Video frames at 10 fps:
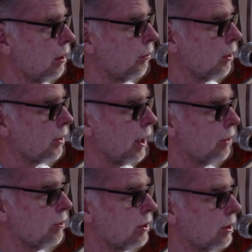We've got the
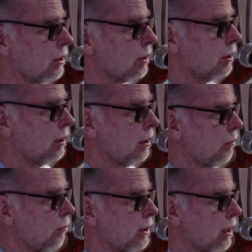hindrances,
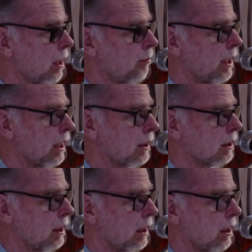which are about
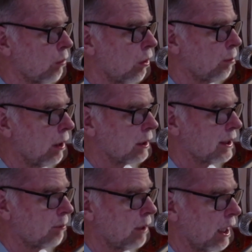what blocks
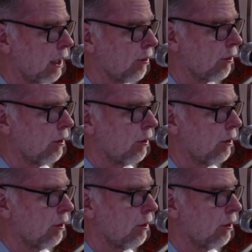our path